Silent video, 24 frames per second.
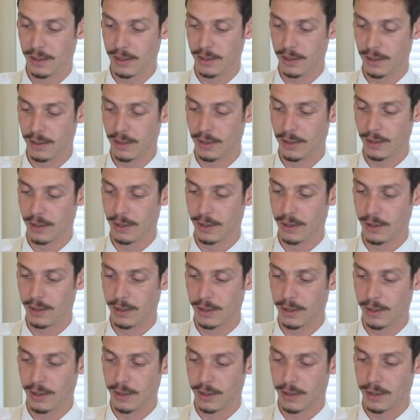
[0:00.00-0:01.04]

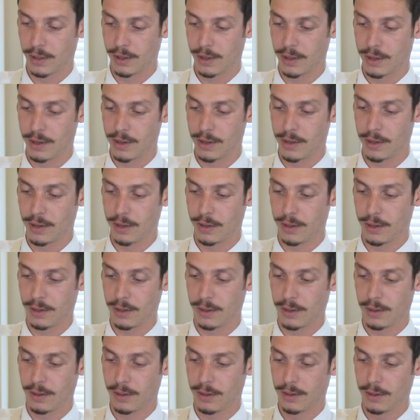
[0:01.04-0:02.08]

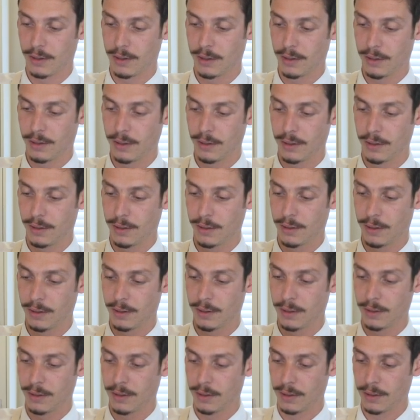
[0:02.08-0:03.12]

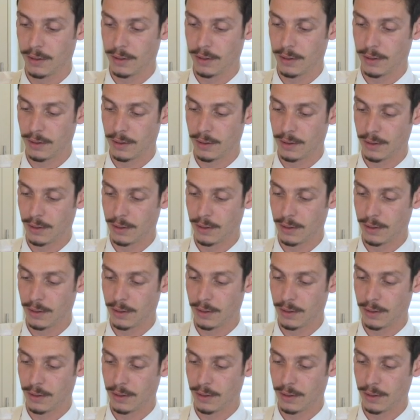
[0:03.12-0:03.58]
(silence)